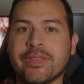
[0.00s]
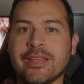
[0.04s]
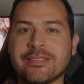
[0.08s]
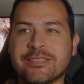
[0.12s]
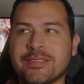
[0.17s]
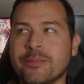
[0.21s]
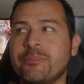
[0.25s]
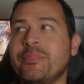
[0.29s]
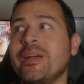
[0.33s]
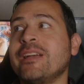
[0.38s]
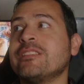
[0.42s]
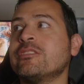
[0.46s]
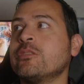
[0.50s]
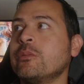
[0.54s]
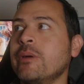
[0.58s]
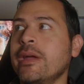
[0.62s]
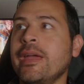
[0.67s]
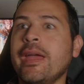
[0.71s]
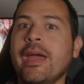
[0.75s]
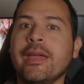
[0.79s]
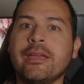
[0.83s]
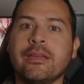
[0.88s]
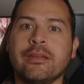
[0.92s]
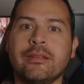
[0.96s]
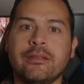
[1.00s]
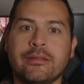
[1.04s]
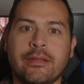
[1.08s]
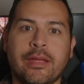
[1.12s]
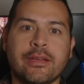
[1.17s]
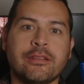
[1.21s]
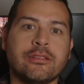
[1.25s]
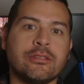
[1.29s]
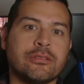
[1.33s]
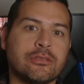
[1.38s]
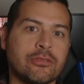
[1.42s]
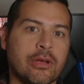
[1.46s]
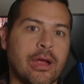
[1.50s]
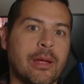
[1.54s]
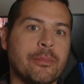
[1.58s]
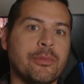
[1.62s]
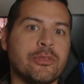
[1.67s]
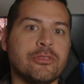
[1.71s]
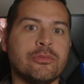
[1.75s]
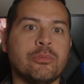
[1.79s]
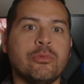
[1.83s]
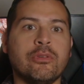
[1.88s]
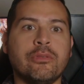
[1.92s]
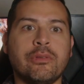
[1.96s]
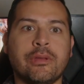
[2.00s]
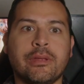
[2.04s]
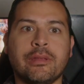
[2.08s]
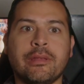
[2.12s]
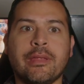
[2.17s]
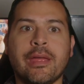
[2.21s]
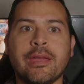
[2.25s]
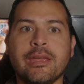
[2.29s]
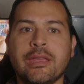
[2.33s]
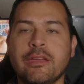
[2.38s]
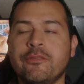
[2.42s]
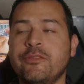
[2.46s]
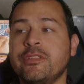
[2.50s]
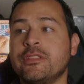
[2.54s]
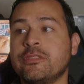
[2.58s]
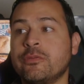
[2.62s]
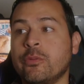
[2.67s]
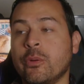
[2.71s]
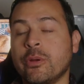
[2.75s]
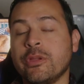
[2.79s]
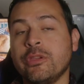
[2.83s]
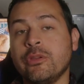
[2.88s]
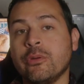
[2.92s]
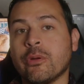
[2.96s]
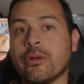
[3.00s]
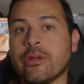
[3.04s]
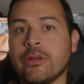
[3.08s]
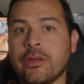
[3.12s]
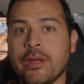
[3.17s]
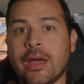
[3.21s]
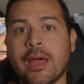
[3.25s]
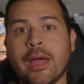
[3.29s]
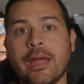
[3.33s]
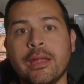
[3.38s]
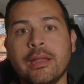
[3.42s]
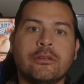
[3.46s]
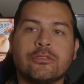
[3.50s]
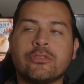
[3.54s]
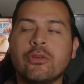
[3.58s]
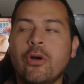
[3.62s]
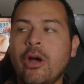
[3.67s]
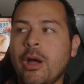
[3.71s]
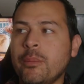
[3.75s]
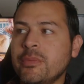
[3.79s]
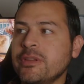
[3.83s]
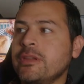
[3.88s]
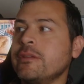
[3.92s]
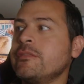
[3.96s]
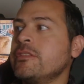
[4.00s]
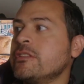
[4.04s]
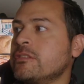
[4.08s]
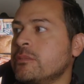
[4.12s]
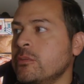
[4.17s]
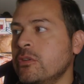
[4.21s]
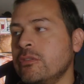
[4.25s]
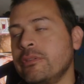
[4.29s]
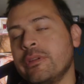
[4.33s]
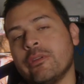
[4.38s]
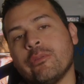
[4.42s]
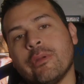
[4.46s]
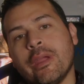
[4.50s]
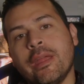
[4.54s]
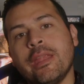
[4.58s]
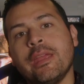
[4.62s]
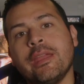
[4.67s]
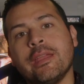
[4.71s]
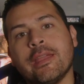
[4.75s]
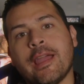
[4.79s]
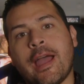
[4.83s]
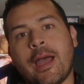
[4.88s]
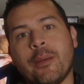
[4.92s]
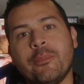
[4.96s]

That's the best way I can like describe this movie and like if it's for you or not. So I'm gonna give this movie a rating.